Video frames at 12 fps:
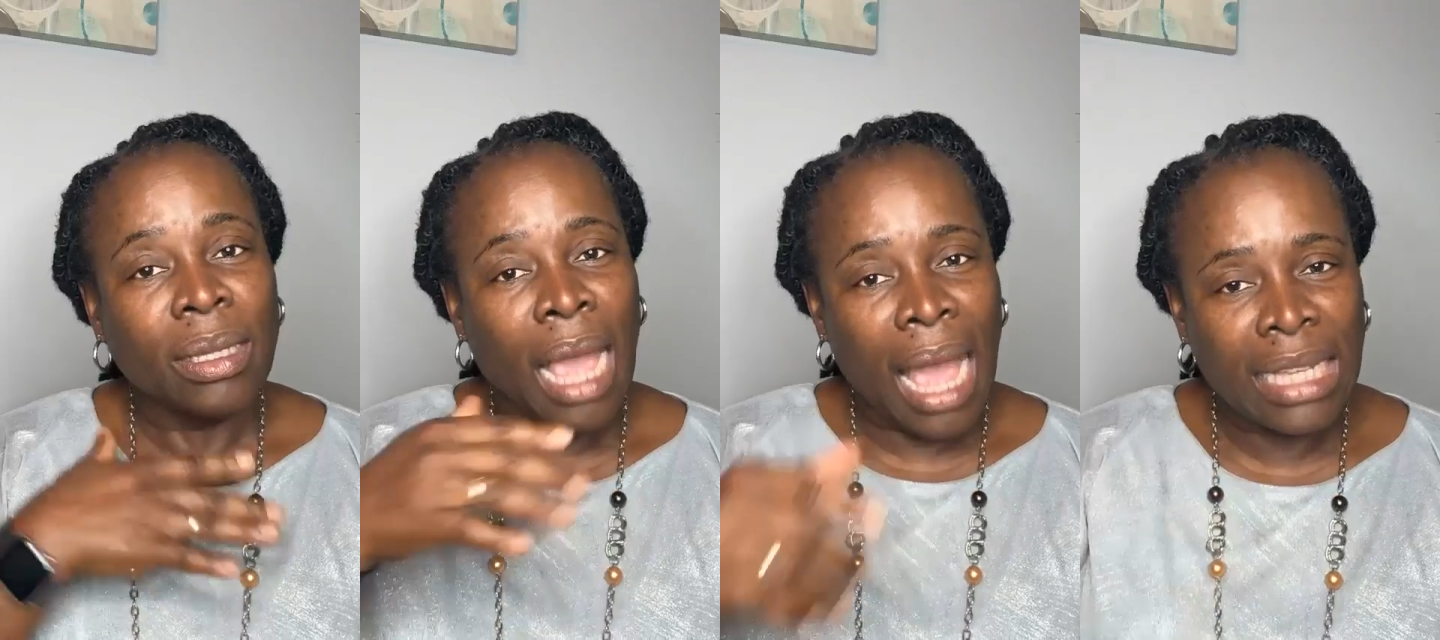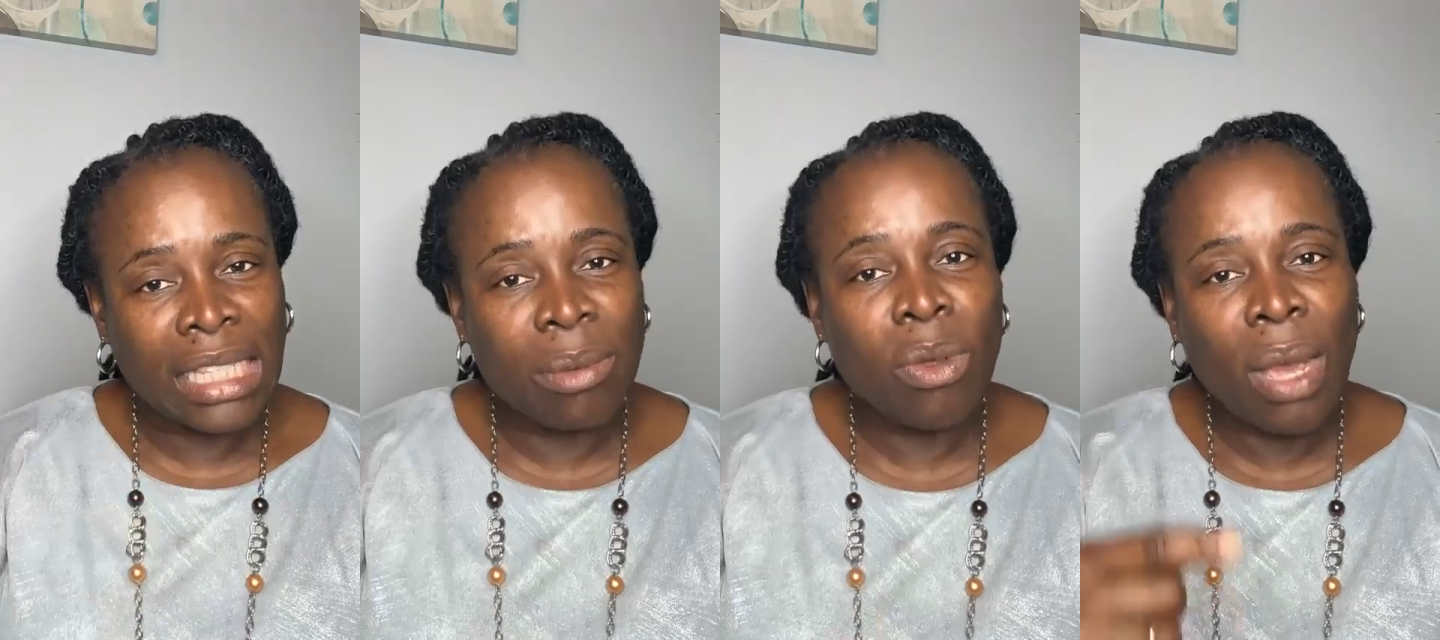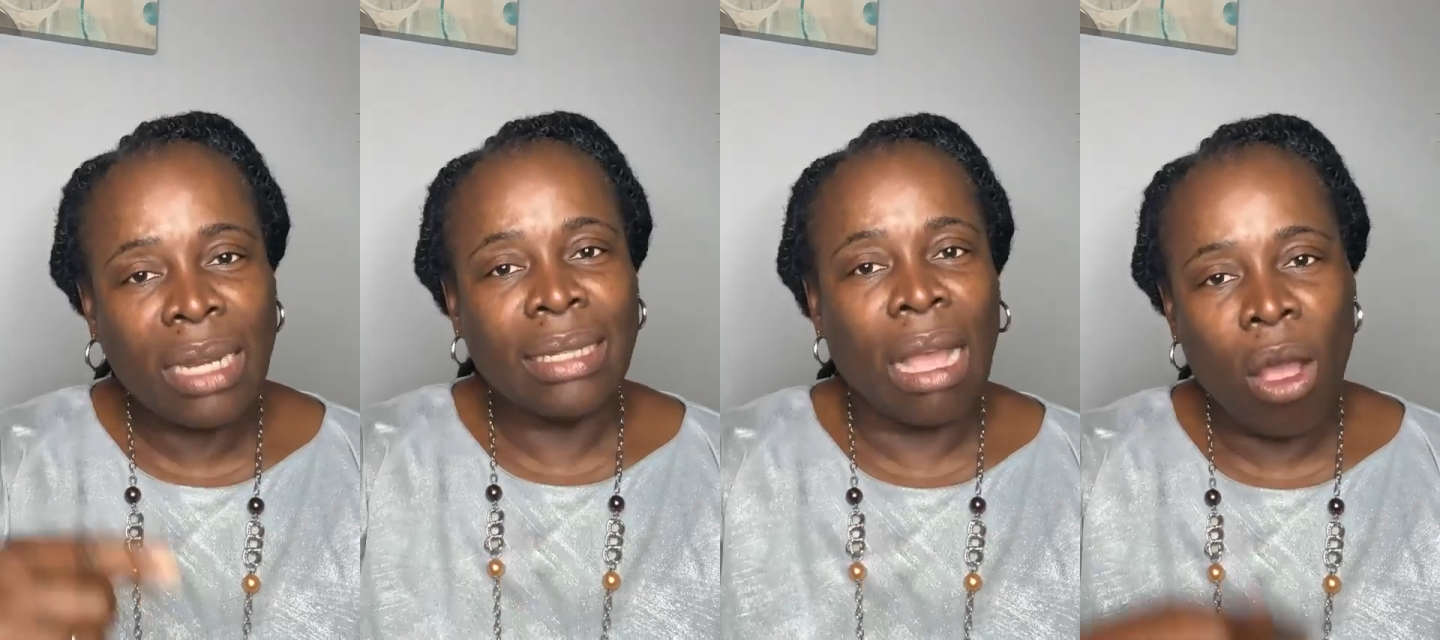They are asking me,
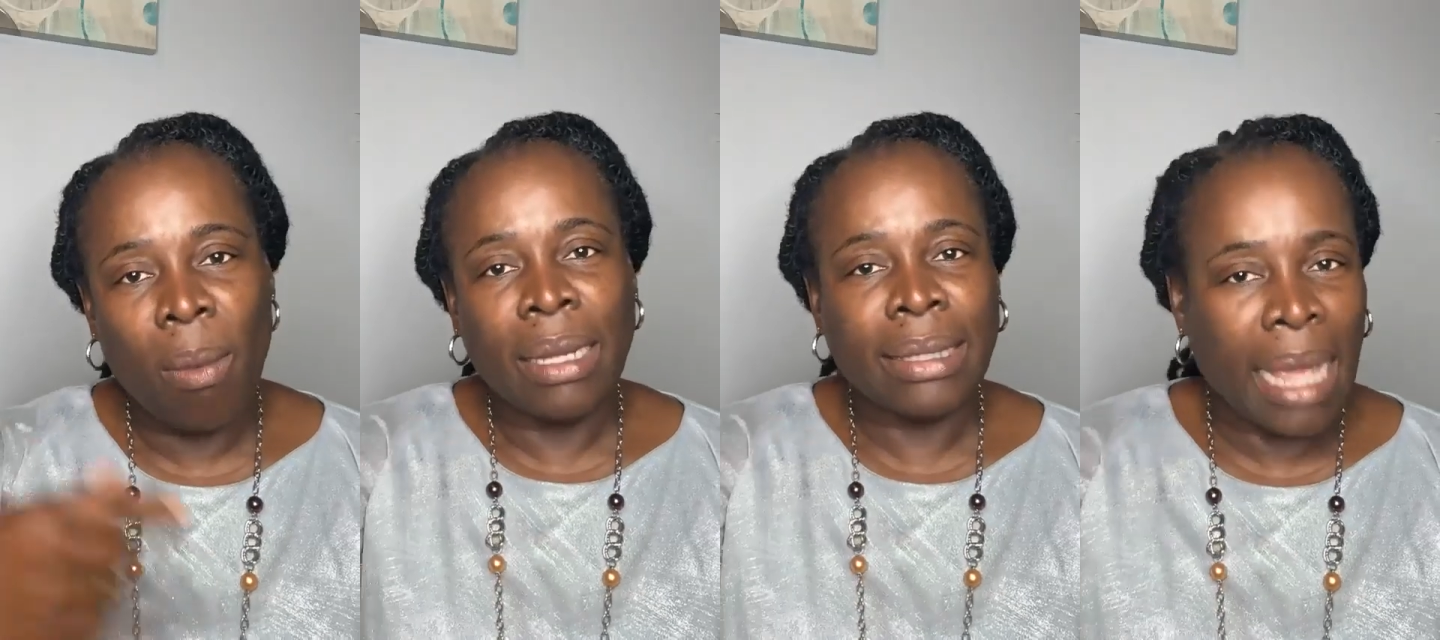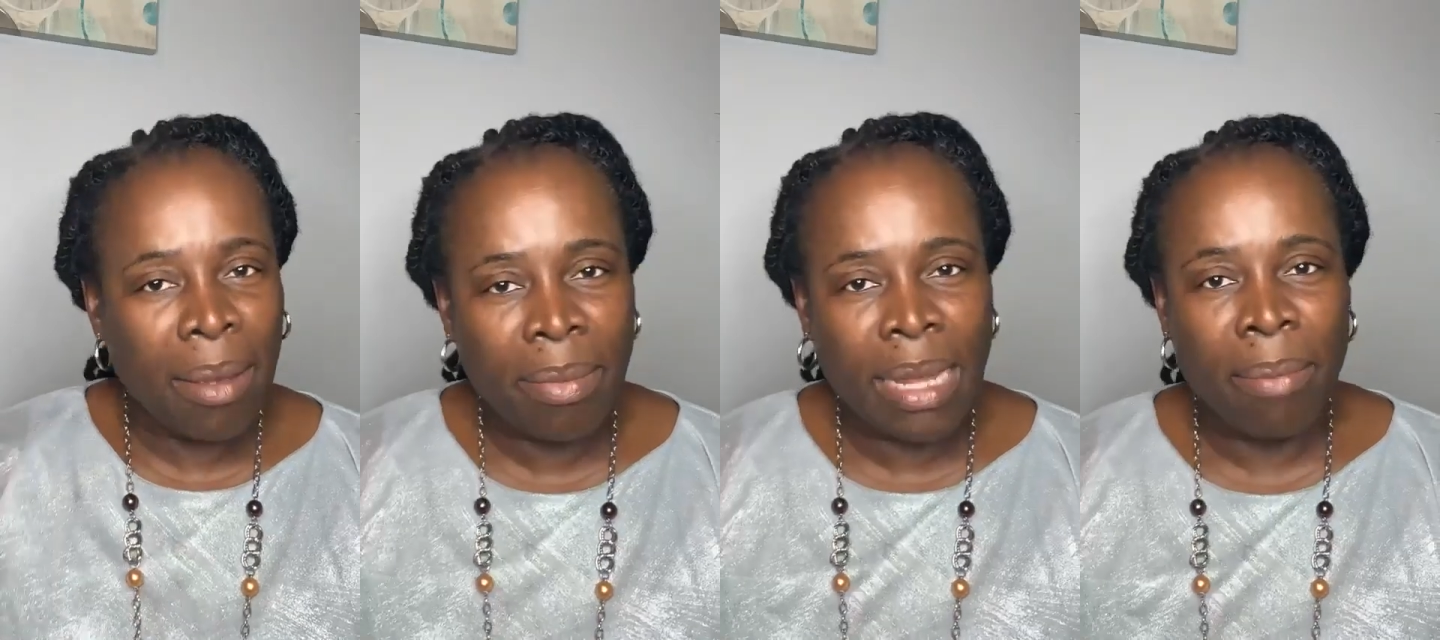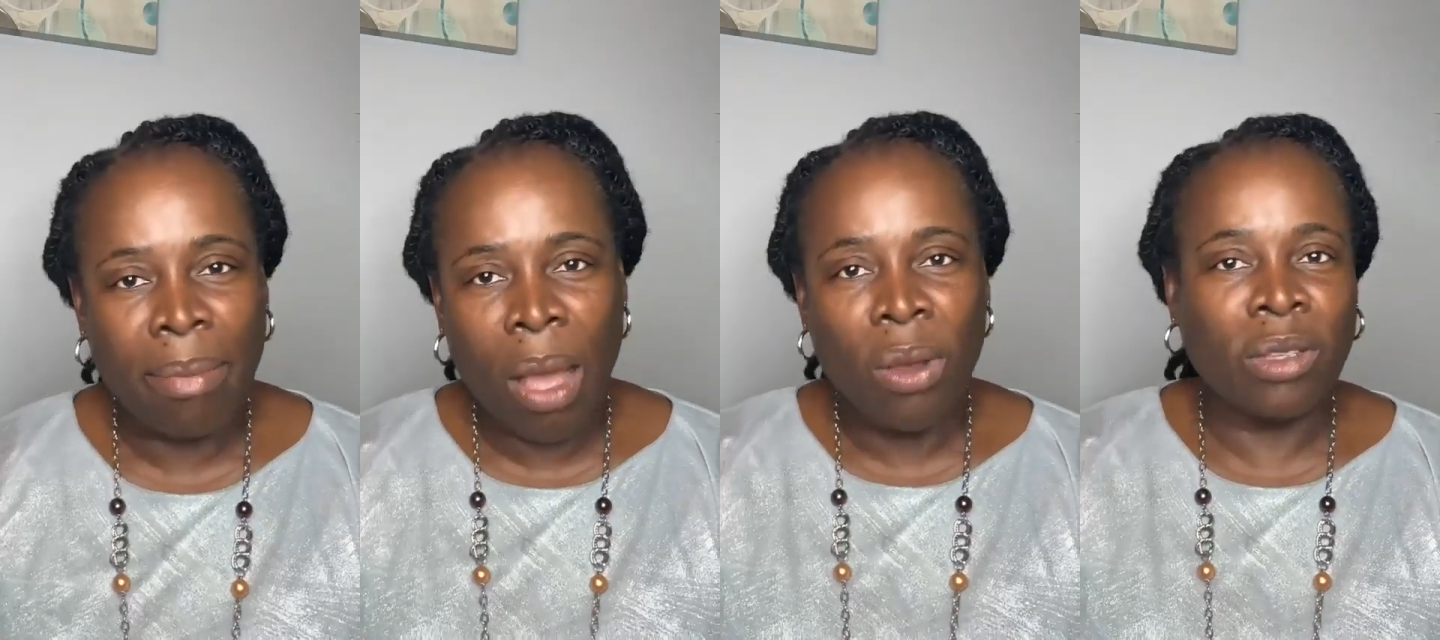why didn't I come and tell
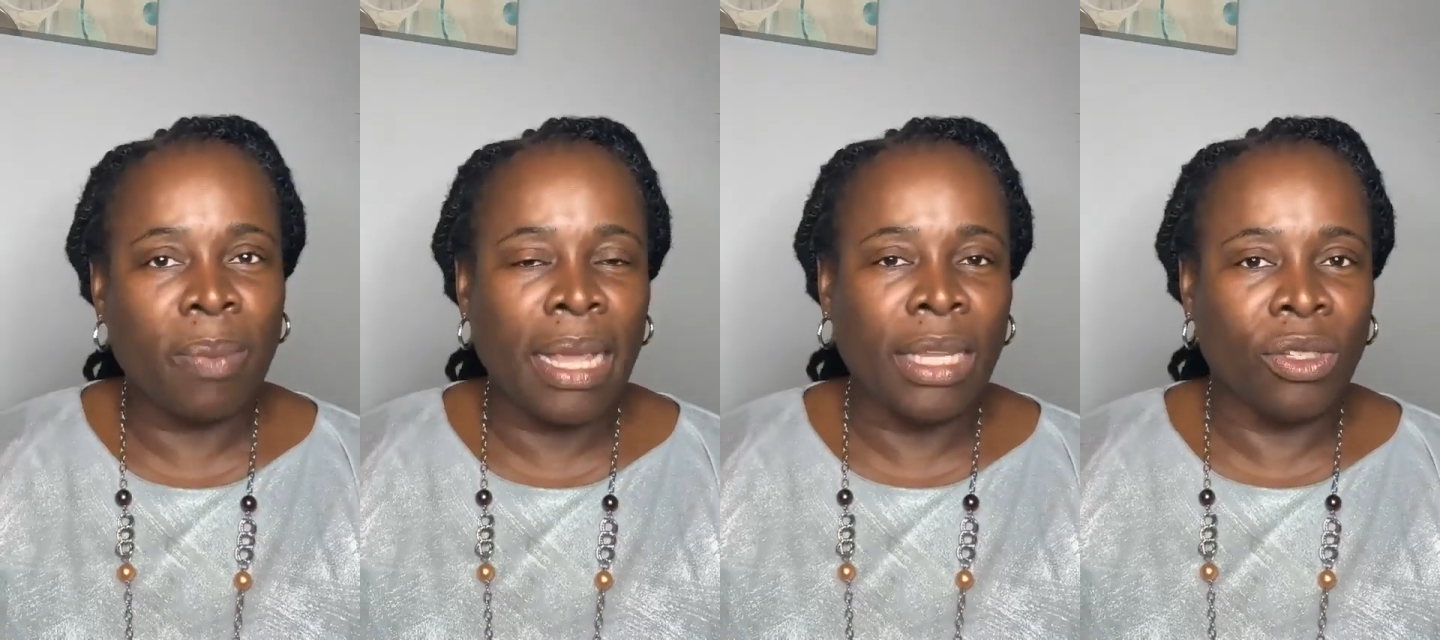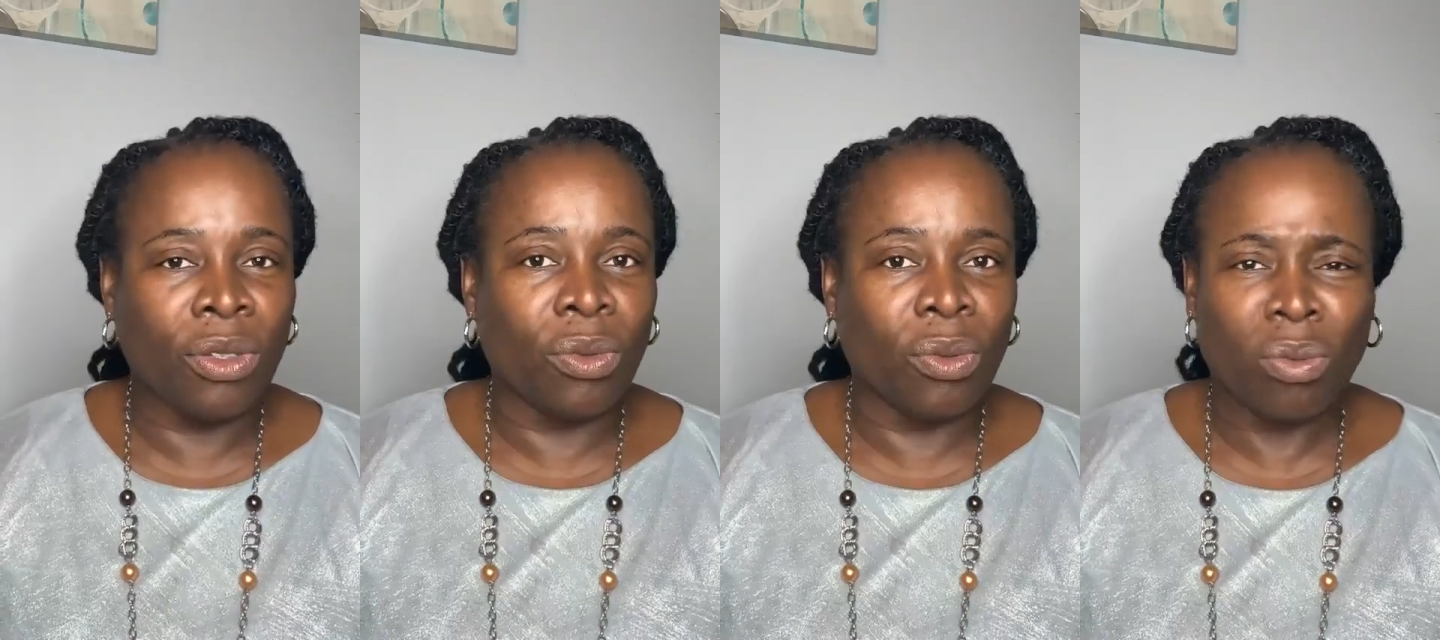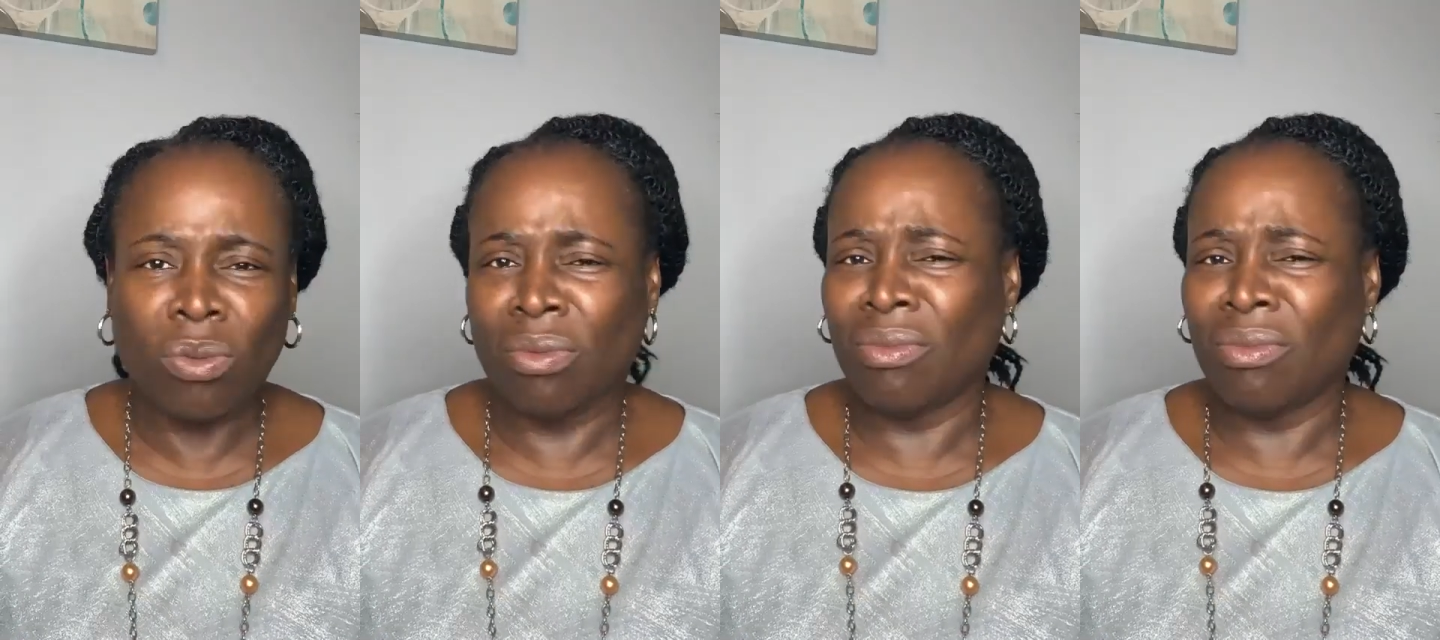them my husband issue?